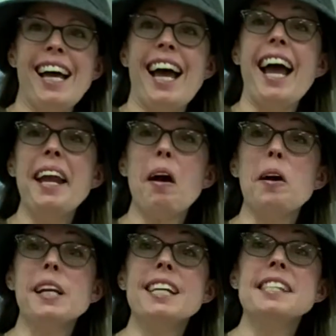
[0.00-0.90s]
Hi
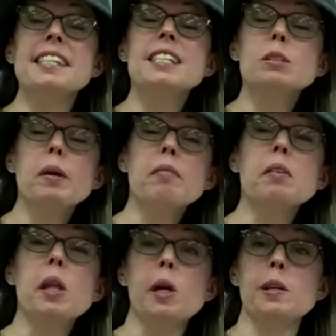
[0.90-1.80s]
artists, since we've
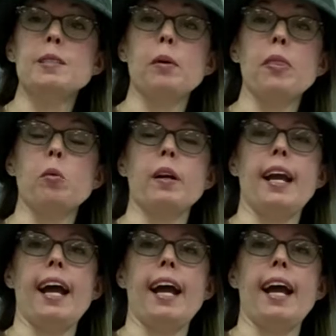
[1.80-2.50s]
learned what the word